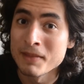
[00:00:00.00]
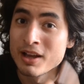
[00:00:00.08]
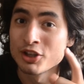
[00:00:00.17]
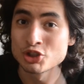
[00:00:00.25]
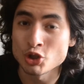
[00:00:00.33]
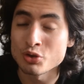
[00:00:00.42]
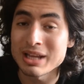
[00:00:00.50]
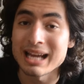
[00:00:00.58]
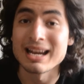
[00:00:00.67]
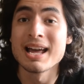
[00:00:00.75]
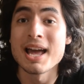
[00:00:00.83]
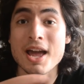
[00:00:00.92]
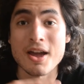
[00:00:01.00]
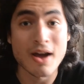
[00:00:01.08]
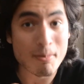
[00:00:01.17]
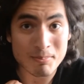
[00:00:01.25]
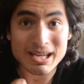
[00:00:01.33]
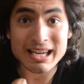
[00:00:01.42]
So then,
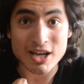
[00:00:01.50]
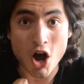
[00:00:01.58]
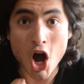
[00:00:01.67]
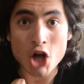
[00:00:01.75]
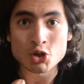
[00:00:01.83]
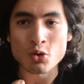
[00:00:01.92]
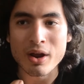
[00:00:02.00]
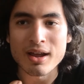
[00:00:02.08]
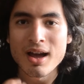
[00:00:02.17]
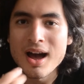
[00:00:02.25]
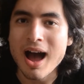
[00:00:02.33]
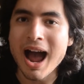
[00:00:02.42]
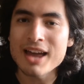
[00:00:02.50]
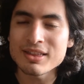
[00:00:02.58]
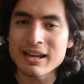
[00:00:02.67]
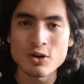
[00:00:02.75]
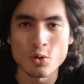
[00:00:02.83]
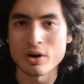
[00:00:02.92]
me, Andre,
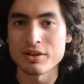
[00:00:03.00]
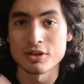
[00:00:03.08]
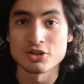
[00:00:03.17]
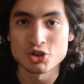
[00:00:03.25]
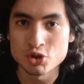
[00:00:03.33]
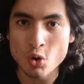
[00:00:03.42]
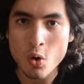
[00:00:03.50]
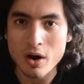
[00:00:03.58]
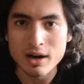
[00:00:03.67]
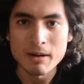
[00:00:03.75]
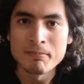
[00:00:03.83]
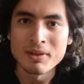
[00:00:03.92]
or the store,